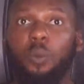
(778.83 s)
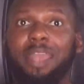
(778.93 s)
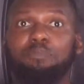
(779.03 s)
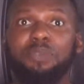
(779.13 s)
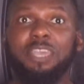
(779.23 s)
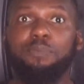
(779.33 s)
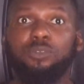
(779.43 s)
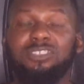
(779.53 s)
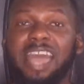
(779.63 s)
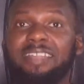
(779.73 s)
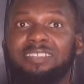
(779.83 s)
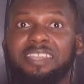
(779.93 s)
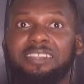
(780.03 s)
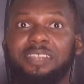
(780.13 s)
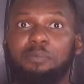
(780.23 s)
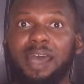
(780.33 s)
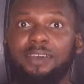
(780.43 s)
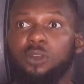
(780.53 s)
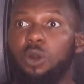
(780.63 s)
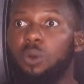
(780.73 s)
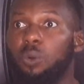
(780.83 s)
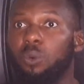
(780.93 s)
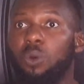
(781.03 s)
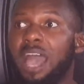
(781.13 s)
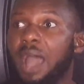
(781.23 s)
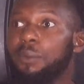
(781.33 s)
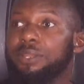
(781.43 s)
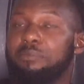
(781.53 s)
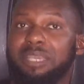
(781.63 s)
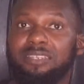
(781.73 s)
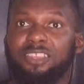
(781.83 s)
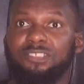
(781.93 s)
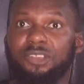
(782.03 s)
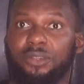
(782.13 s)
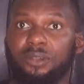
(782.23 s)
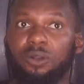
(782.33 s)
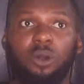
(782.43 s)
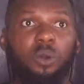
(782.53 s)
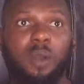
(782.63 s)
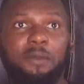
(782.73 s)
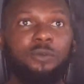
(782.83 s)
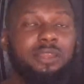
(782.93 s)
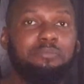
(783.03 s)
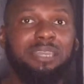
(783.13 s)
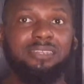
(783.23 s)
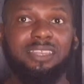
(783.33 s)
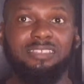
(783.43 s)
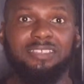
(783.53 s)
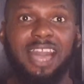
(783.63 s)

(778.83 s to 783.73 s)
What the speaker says: When people start thinking about, oh, I want to meet this girl, oh, I want to meet this